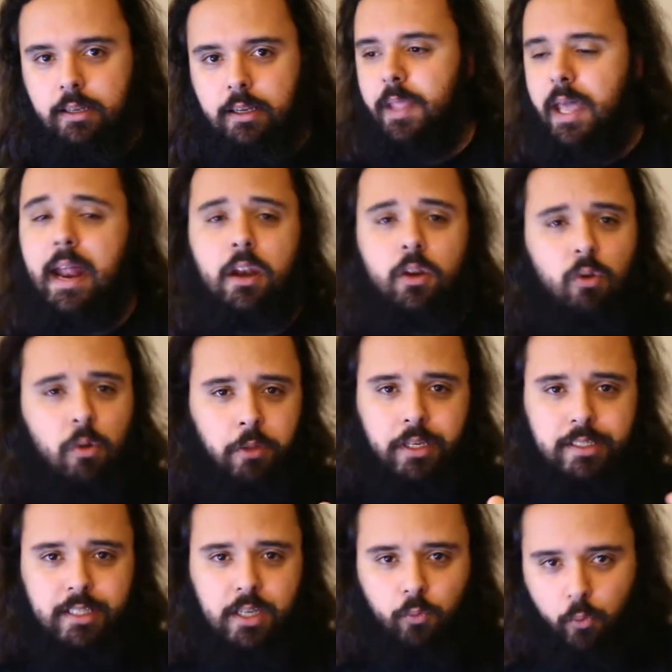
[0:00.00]
And I know I'm not
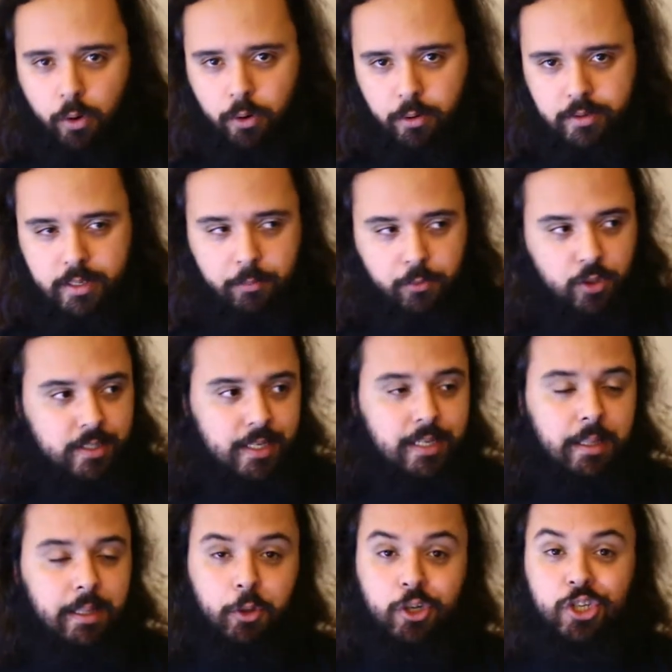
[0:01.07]
getting worse, I'm just
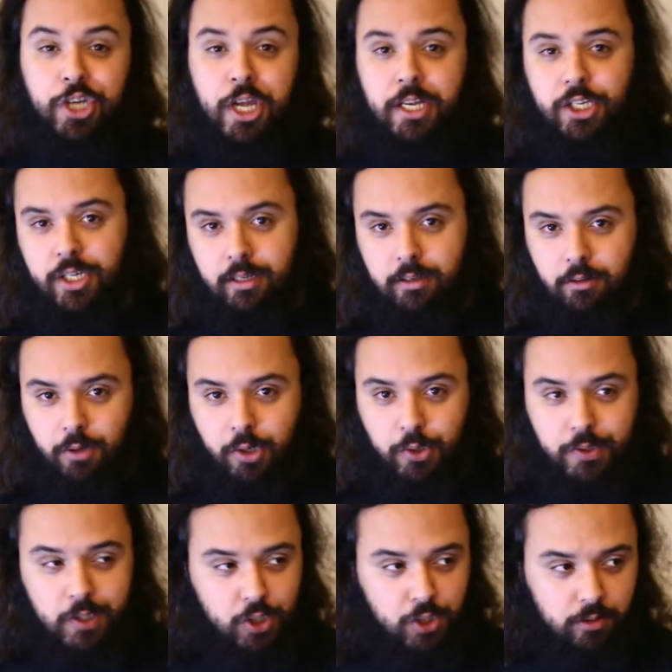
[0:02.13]
saying I'm not changing. The
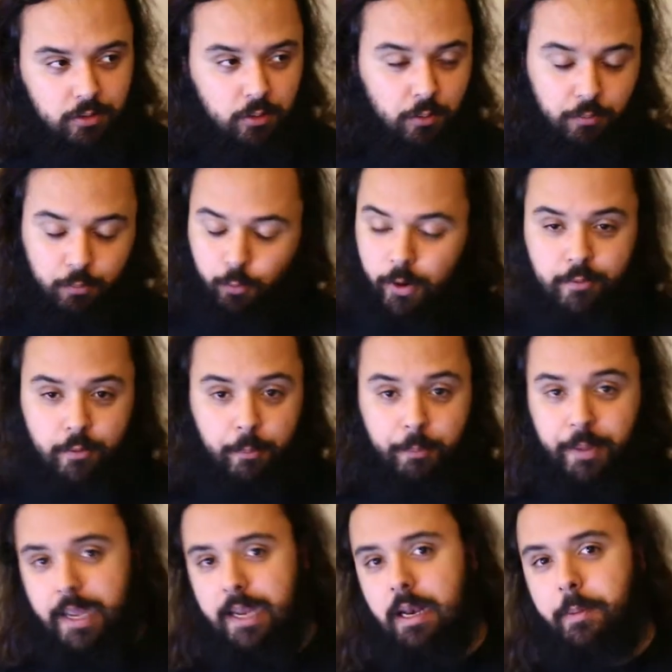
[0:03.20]
condition, whatever
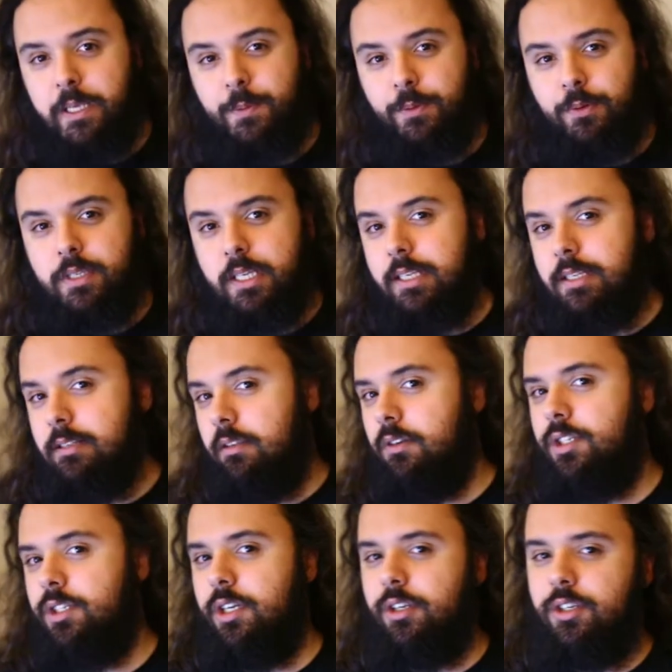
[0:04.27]
pain I'm experiencing is
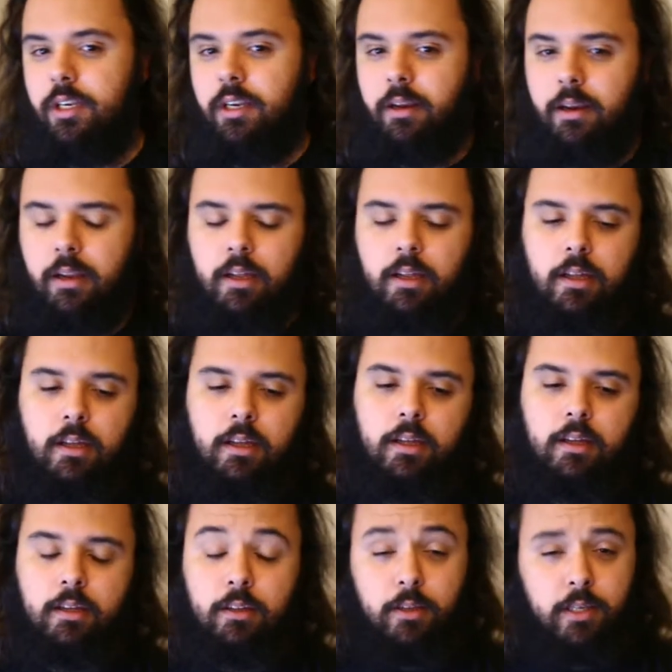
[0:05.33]
not changing.
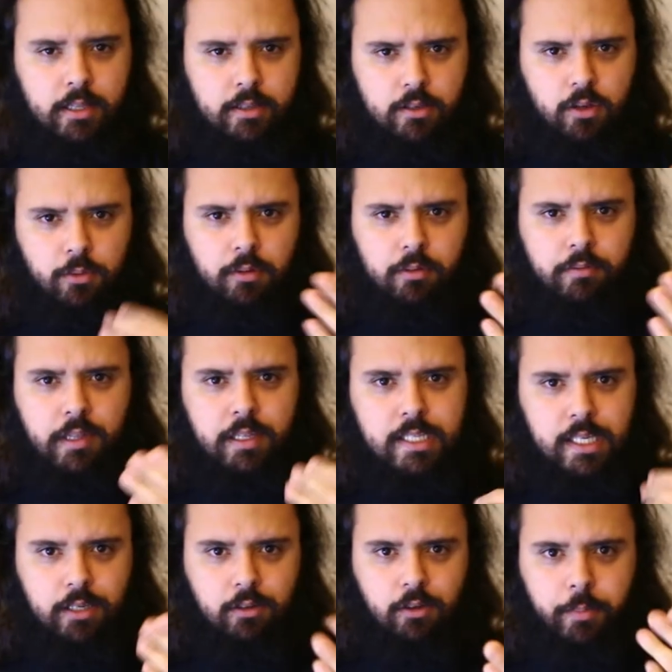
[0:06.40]
Again, sorry,
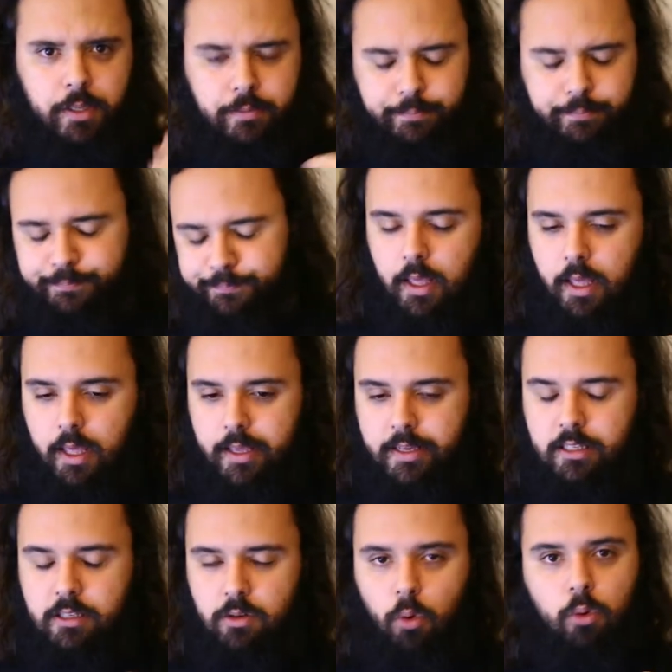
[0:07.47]
venting a bit.
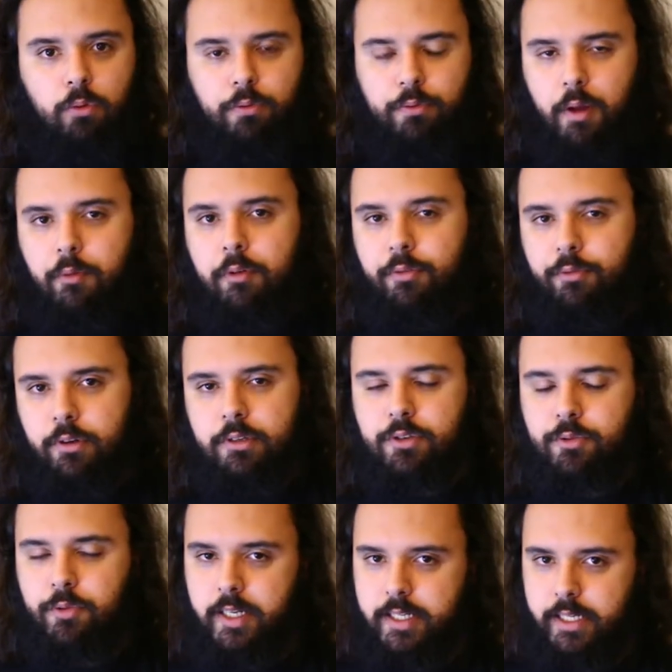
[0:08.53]
It's all very
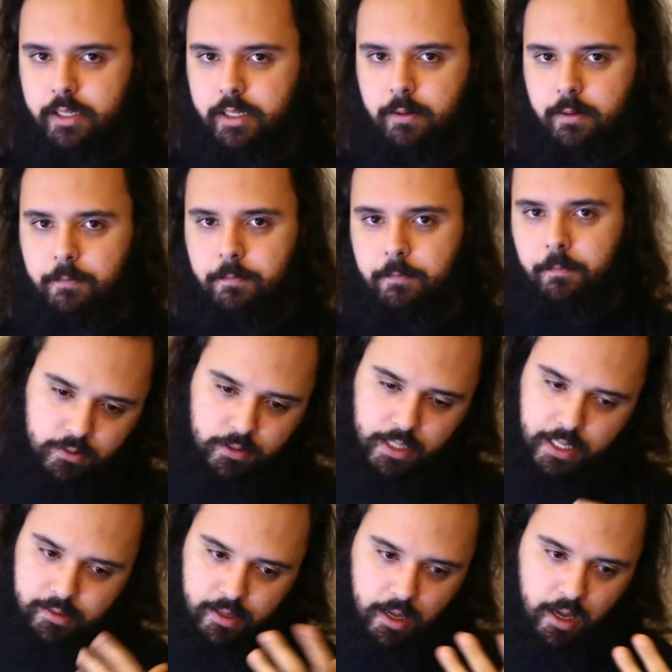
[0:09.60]
frustrating.
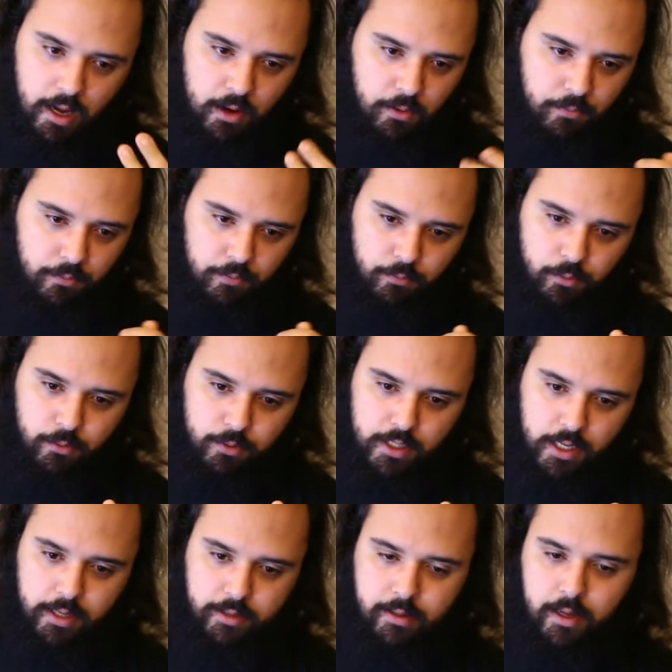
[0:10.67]
That day was
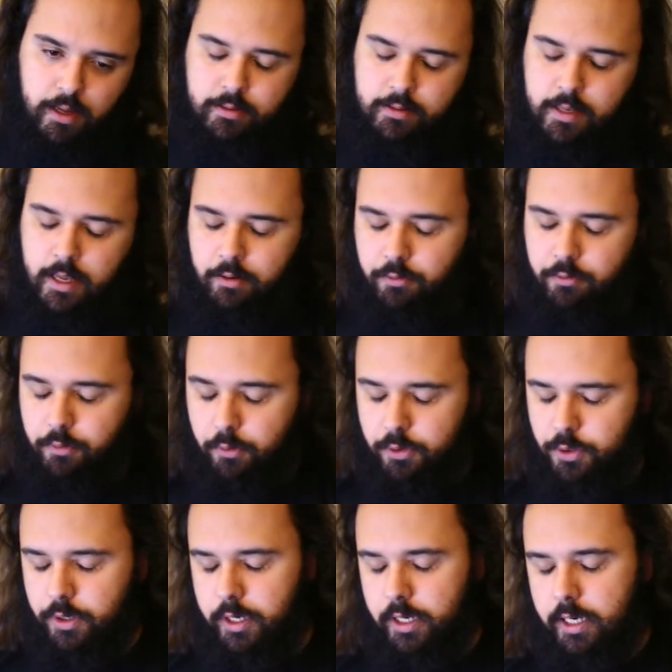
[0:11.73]
like that, and
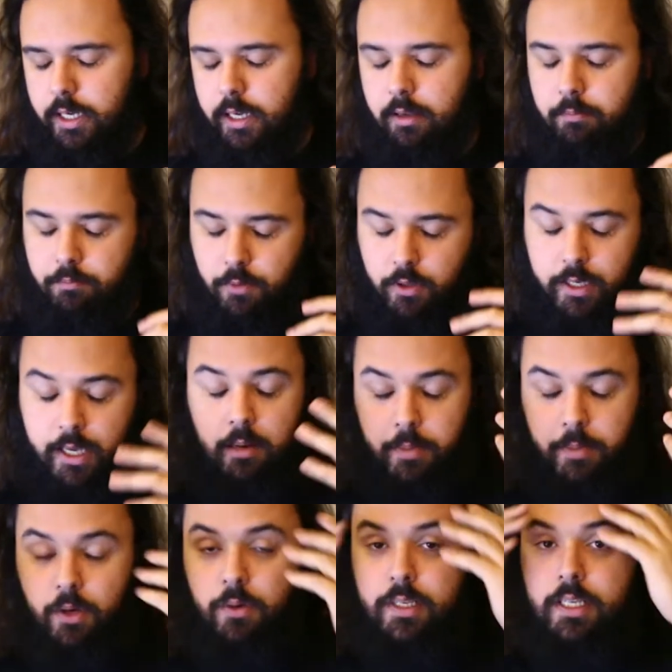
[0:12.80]
fortunately, again,
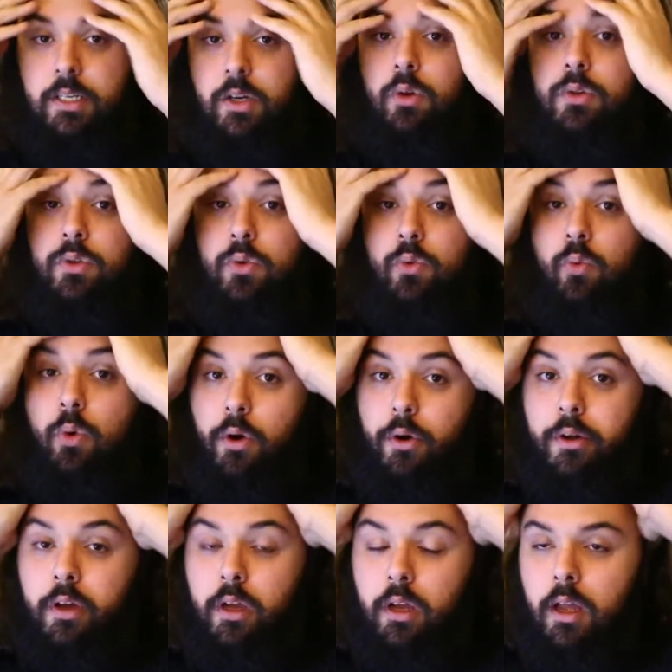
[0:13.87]
because it's close to work,